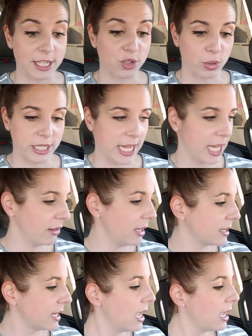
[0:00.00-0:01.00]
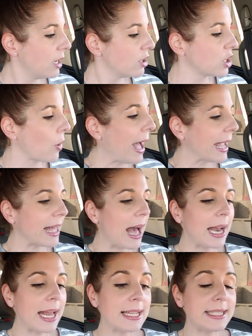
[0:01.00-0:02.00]
It's ridiculous. So I
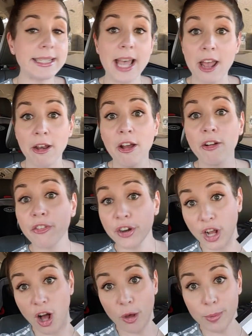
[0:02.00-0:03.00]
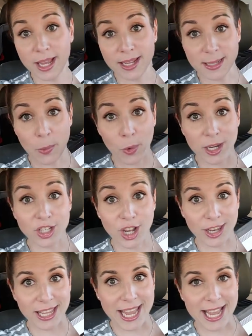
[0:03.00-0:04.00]
got a set for y'all because I wanted
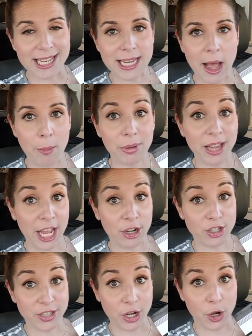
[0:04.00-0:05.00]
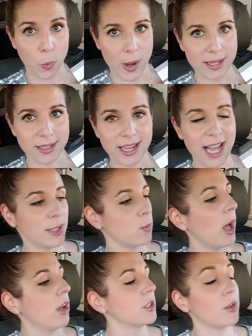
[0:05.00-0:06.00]
y'all to get um, planner sticker wasted as
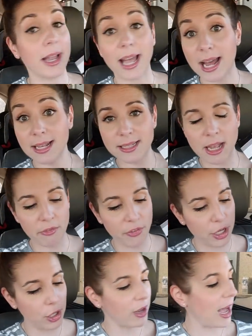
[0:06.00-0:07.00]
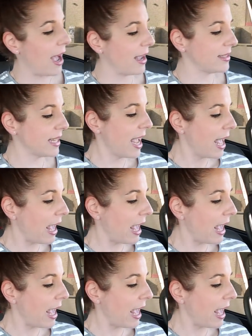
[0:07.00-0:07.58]
well. So I got a set for you guys.